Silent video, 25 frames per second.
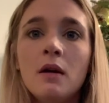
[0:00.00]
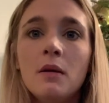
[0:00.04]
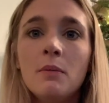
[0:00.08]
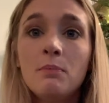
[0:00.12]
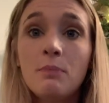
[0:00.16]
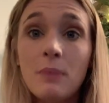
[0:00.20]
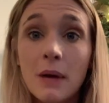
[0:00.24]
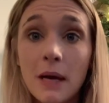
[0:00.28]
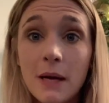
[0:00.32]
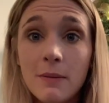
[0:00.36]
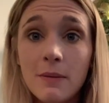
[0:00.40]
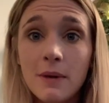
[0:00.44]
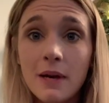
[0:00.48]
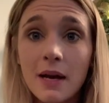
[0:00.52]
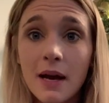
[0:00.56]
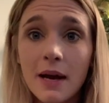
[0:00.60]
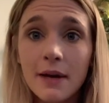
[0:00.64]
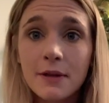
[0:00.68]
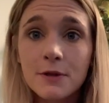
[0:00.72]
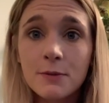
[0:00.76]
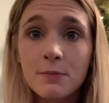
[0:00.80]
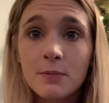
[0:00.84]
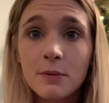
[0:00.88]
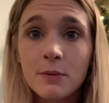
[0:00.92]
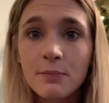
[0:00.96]
baby
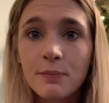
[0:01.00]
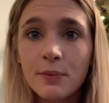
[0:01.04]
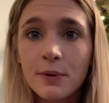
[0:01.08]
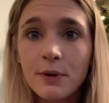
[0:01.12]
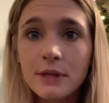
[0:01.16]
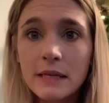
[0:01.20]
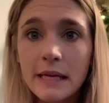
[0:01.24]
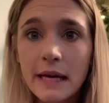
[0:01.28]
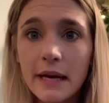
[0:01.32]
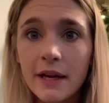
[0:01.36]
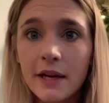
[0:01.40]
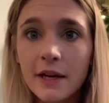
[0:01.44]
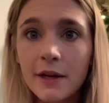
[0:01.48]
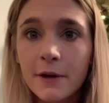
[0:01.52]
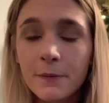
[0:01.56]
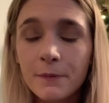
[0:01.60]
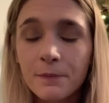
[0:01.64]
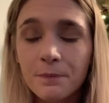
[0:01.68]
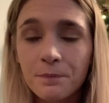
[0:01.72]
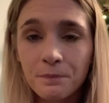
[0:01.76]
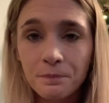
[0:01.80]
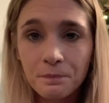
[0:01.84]
aspirin per day.